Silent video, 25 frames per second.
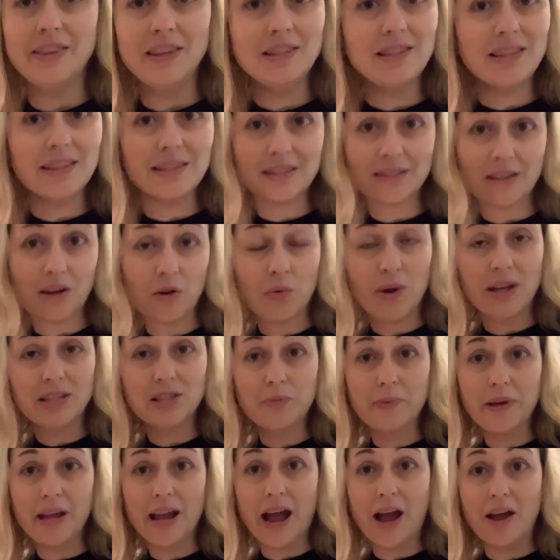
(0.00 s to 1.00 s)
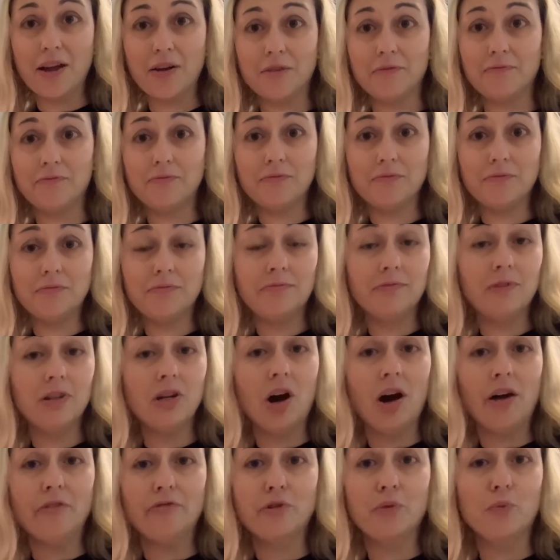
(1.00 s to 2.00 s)
is a recipe I
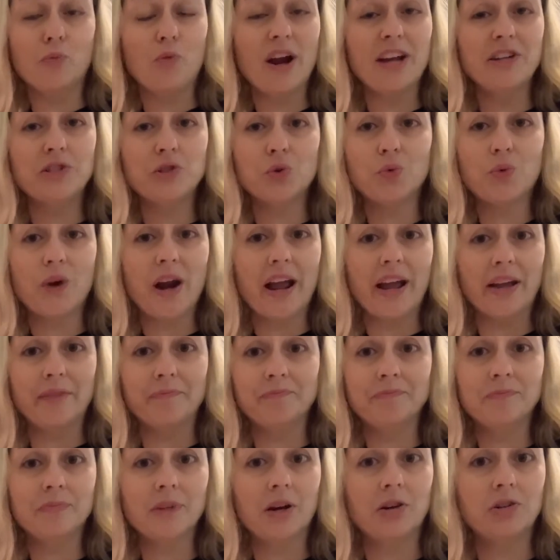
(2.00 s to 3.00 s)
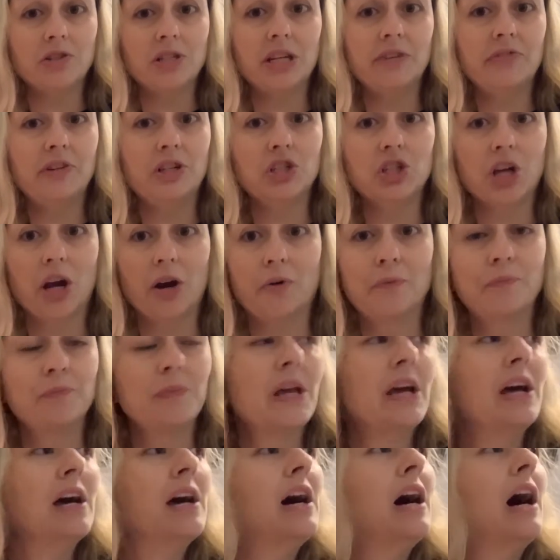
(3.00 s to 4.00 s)
got from Rachel Ray, her TV show.
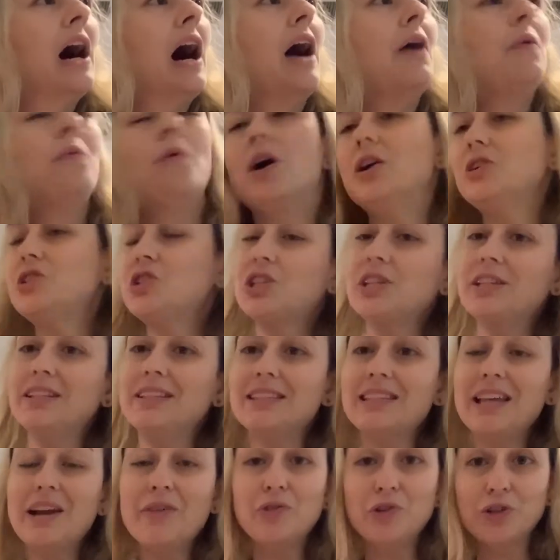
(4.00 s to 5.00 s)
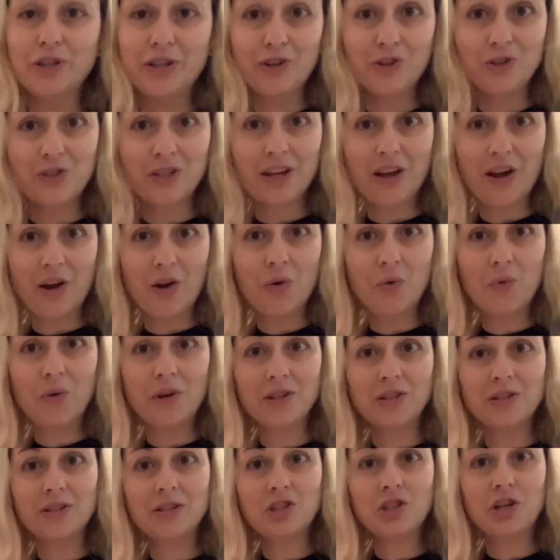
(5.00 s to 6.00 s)
I watched it several years ago
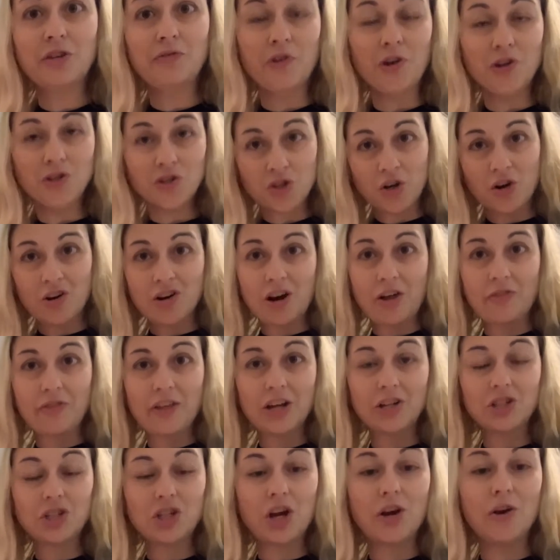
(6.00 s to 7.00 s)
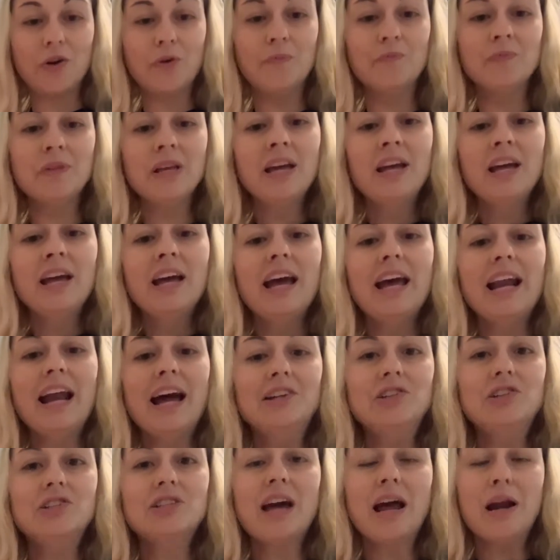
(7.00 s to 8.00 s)
when she first started on that show, and
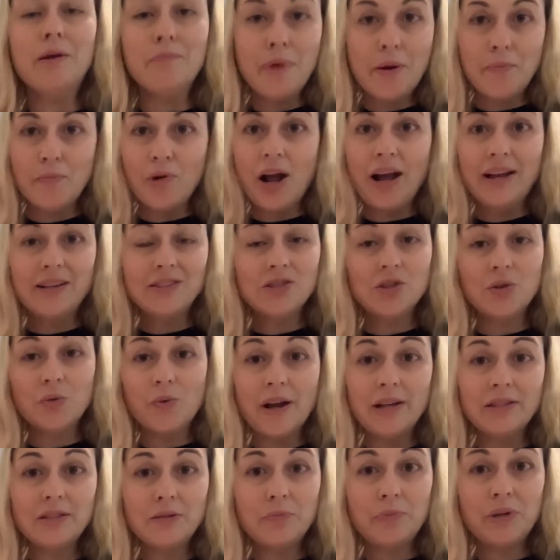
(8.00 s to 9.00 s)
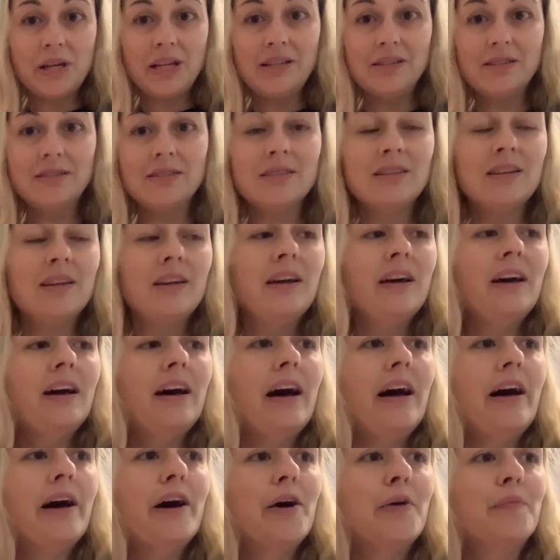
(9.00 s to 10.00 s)
I just kind of memorized the recipes.
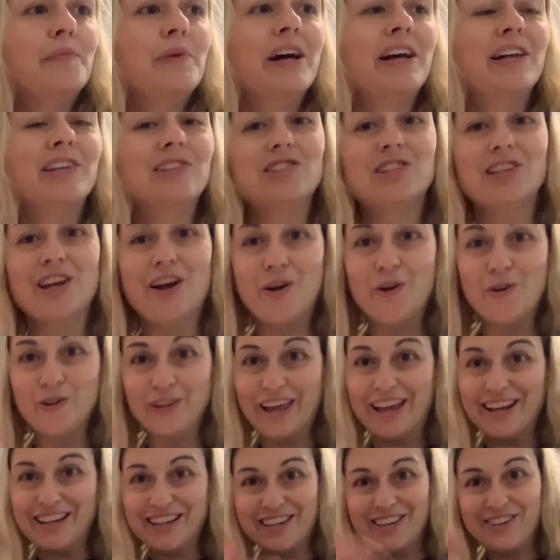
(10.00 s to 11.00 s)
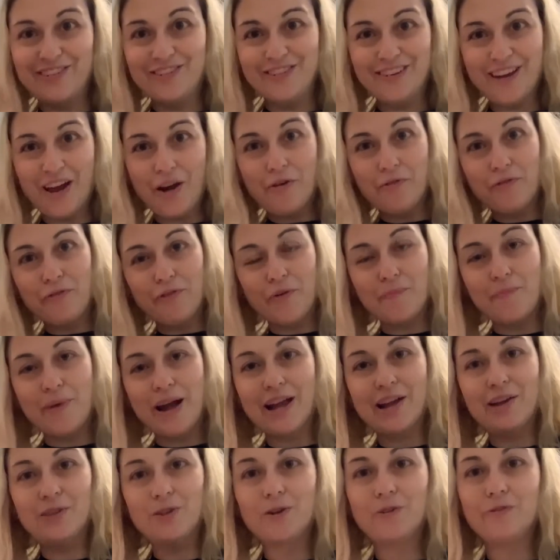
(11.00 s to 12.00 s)
So like, you know, from
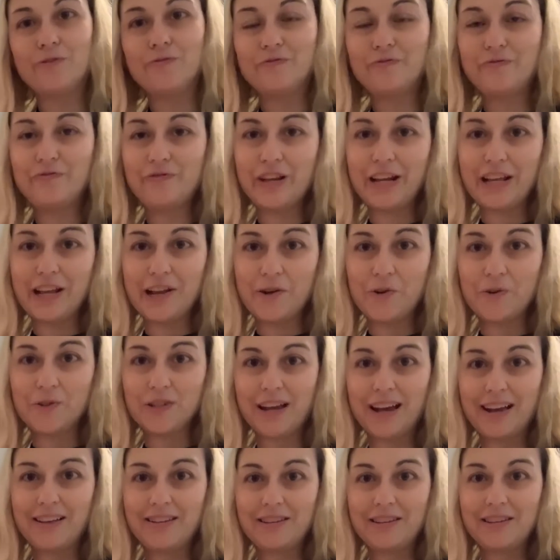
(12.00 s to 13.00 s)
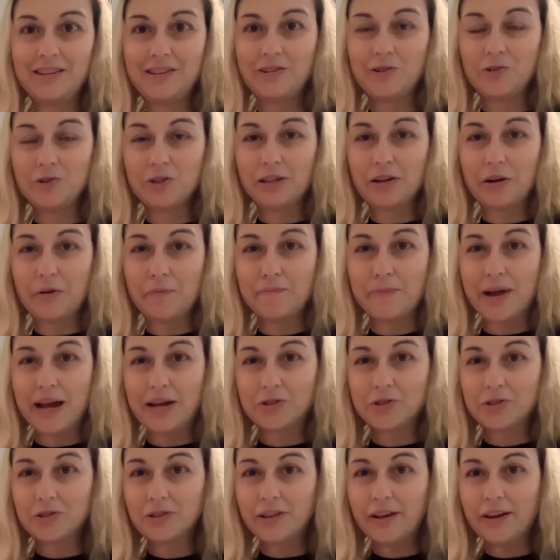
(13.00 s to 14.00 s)
my other videos, I usually don't
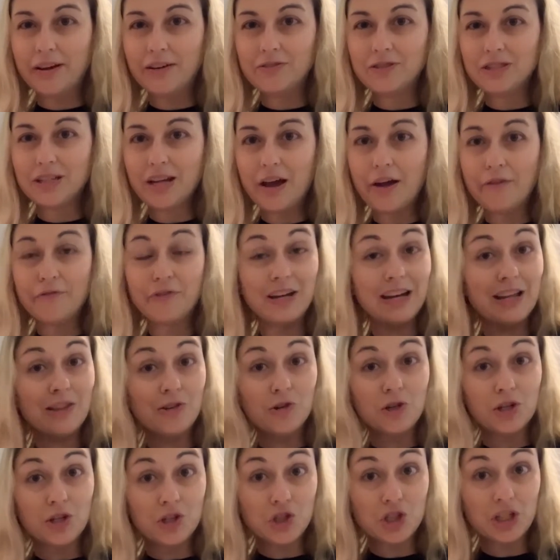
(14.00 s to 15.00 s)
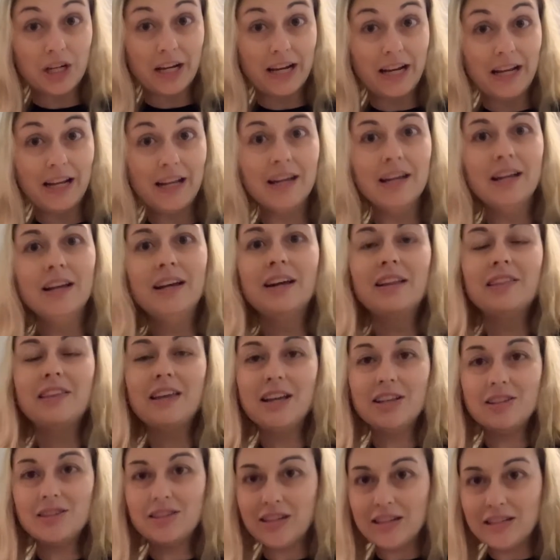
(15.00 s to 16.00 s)
measure a lot of stuff, and neither does she. I
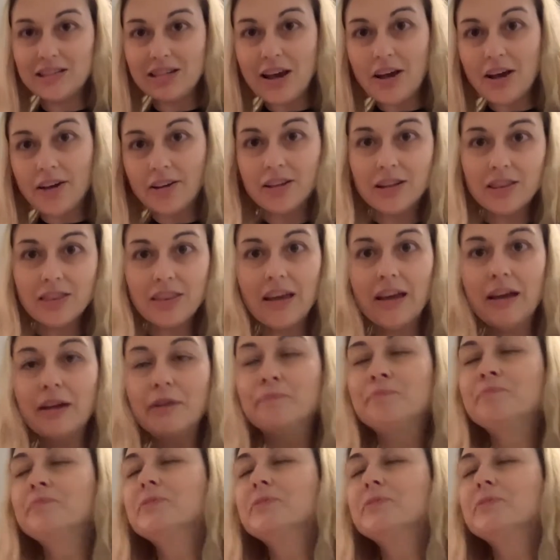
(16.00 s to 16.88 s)
think it's an Italian thing.